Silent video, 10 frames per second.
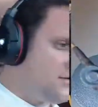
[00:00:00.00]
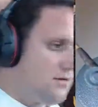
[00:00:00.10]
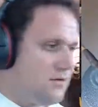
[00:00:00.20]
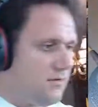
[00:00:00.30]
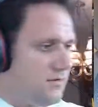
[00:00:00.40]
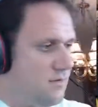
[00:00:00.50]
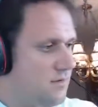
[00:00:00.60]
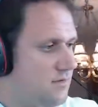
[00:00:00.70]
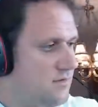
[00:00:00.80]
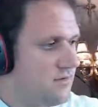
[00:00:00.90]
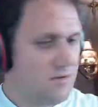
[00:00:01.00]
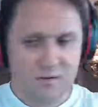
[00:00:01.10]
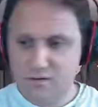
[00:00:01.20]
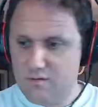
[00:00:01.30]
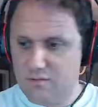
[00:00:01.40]
Let's see
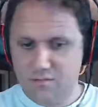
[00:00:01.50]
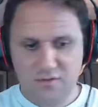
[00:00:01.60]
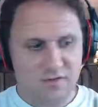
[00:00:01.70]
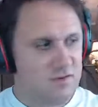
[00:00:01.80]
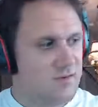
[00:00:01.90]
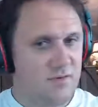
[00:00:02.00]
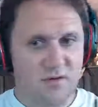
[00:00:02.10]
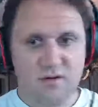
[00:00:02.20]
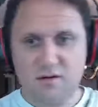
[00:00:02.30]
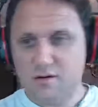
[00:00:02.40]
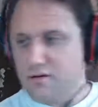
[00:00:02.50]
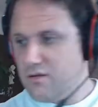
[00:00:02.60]
here. I'm gonna bring this over here.